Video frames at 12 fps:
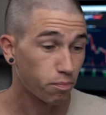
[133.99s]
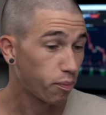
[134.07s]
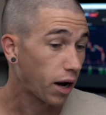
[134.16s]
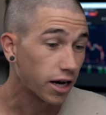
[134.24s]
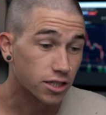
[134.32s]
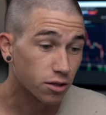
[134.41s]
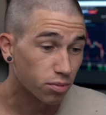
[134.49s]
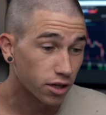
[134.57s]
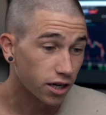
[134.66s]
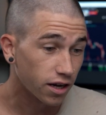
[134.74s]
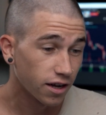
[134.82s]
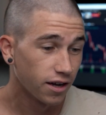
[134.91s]

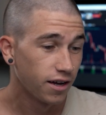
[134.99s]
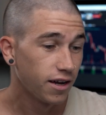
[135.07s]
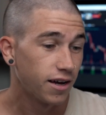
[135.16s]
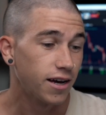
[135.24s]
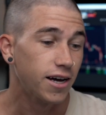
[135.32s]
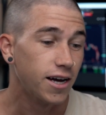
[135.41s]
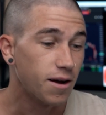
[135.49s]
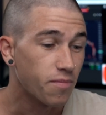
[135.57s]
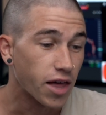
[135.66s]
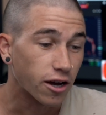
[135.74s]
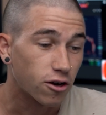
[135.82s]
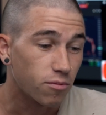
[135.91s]
Possibly.
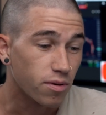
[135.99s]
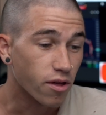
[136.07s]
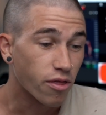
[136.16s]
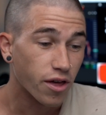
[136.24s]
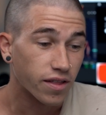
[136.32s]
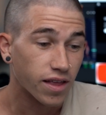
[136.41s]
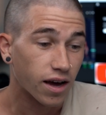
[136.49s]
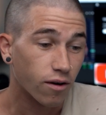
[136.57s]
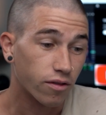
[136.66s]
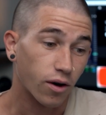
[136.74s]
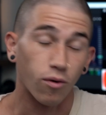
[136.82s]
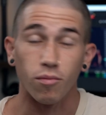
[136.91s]
That could be the thing
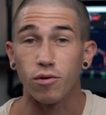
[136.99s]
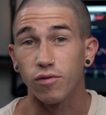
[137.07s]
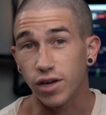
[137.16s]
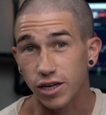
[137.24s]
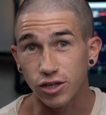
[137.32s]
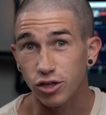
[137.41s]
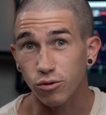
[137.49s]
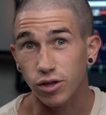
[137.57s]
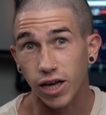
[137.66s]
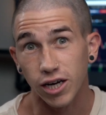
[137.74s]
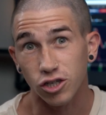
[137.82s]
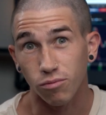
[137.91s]
that we're moving into with
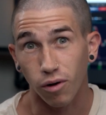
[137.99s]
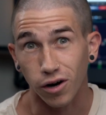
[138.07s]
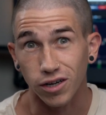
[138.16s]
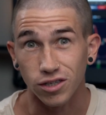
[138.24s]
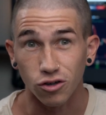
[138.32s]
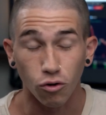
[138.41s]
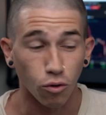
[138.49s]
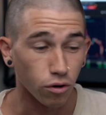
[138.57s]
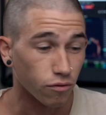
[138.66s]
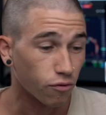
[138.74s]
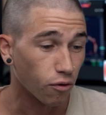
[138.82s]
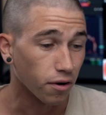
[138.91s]
the Asian markets in
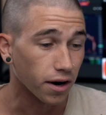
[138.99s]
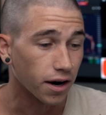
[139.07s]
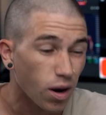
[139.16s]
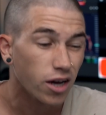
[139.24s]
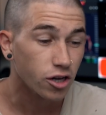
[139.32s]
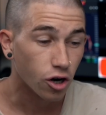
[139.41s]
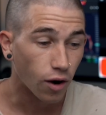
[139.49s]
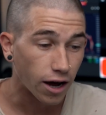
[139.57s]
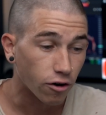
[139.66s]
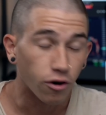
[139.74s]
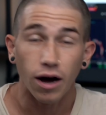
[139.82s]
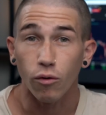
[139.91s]
Q4. But, I
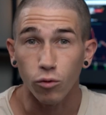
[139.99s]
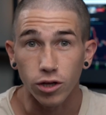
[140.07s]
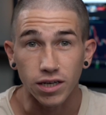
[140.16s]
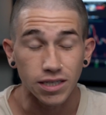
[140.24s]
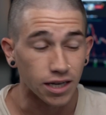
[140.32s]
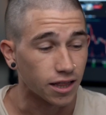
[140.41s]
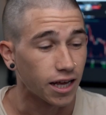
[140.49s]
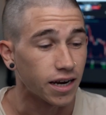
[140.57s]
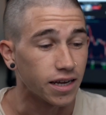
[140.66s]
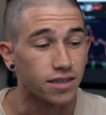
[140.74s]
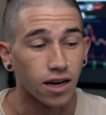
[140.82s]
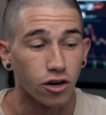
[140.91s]
don't know how realistic that
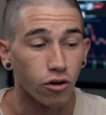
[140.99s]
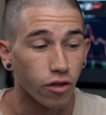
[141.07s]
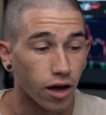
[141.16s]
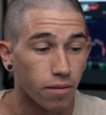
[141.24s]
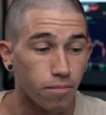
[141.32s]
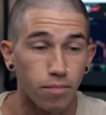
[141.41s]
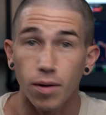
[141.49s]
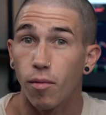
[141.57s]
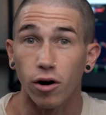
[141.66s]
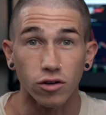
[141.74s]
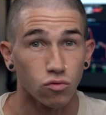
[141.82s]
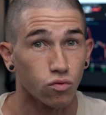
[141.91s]
is. I know that
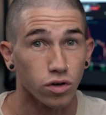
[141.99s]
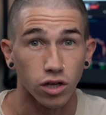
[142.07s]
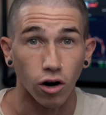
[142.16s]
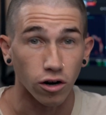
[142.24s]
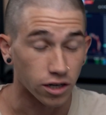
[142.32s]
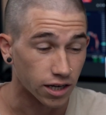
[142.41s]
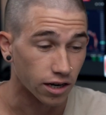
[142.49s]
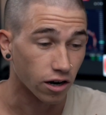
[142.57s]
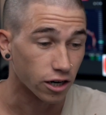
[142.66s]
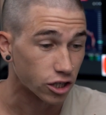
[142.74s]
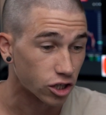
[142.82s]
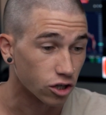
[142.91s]
BitMart is really hard to get
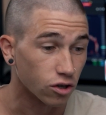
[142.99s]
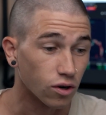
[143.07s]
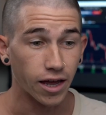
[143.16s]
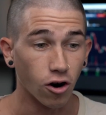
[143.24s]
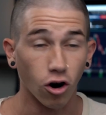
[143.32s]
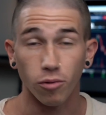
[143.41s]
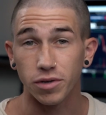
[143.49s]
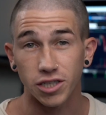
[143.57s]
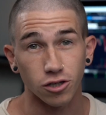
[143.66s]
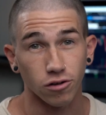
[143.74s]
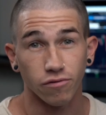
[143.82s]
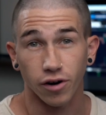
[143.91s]
onto, and ARM is
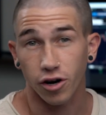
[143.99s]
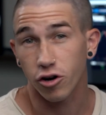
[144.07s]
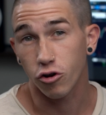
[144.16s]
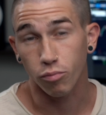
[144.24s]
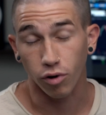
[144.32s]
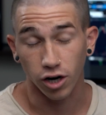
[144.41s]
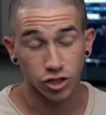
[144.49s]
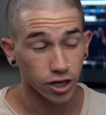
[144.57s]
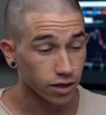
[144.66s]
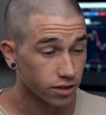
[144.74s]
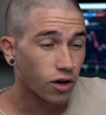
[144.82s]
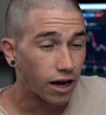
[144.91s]
still a very new
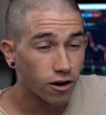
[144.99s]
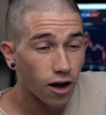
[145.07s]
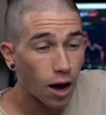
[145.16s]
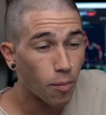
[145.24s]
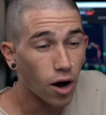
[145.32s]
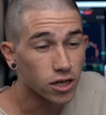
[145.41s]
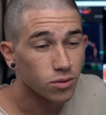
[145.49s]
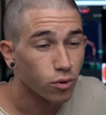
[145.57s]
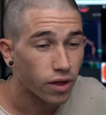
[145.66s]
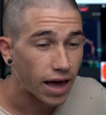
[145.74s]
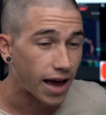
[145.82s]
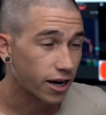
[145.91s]
project. So I don't know how
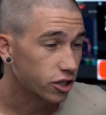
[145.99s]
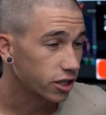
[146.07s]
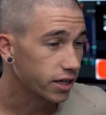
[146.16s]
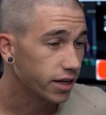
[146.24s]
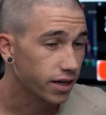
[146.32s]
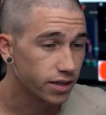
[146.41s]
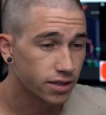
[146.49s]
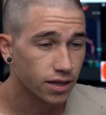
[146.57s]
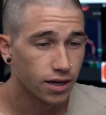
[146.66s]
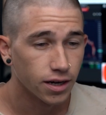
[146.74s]
possible that actually is.